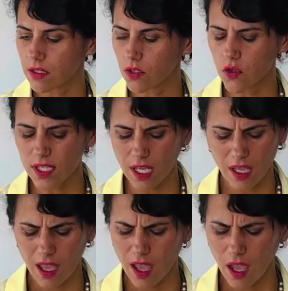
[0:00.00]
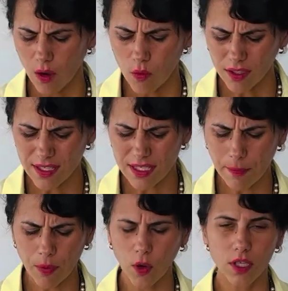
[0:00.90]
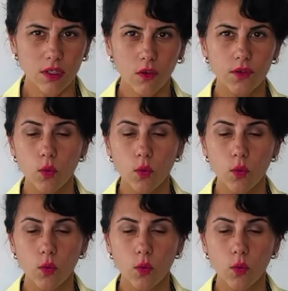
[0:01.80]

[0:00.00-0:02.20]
you're saying what is the point of you?